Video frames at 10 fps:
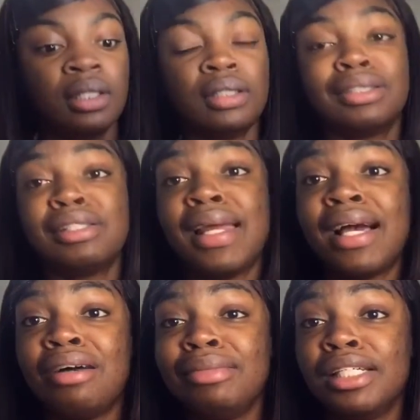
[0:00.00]
So
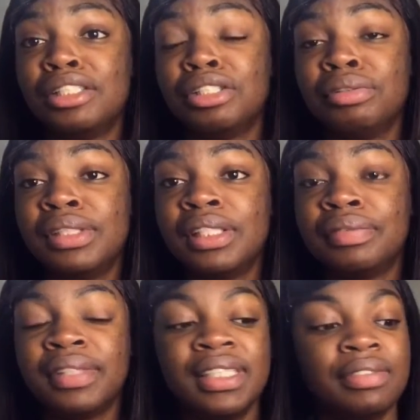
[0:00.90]
now I'm gonna show the
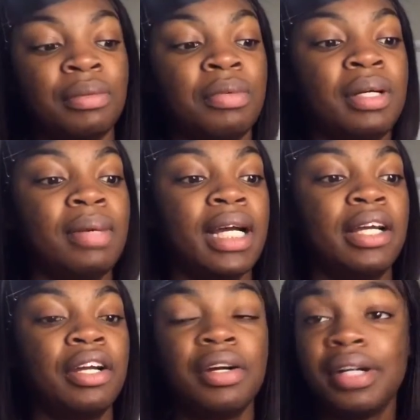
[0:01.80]
difference from what I
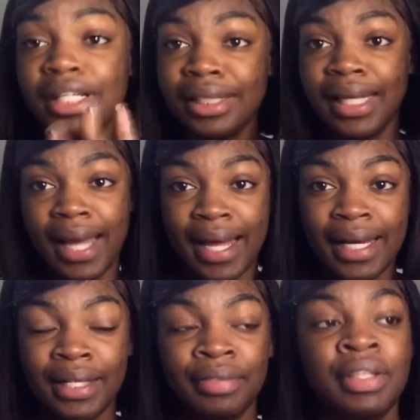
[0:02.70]
currently
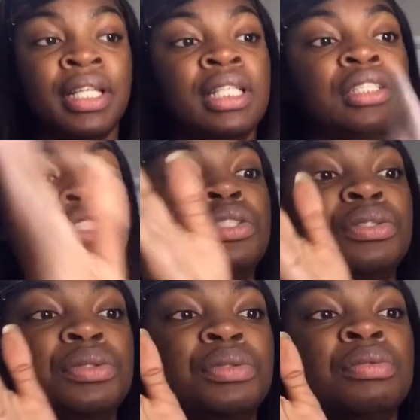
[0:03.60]
have
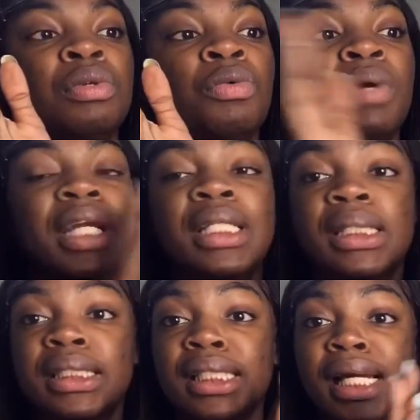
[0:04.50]
to what it
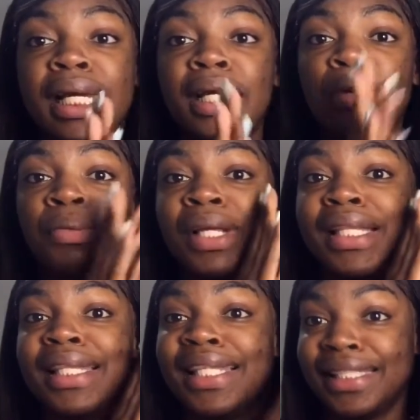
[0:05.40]
looks like with
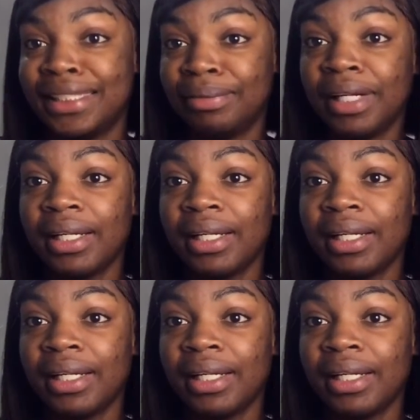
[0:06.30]
this ring